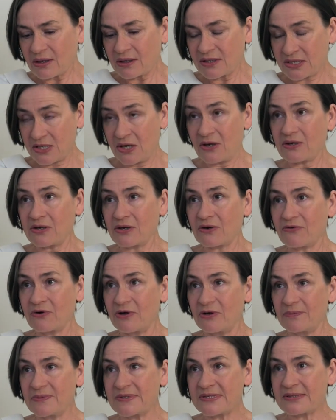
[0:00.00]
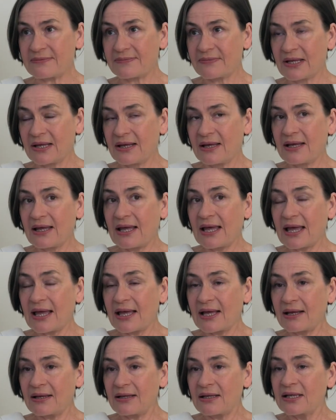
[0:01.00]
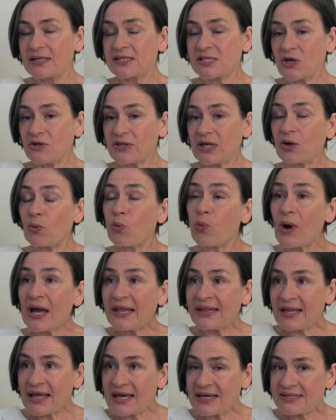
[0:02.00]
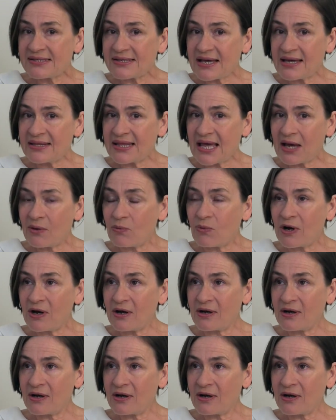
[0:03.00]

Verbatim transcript: certain groups, so that when they say their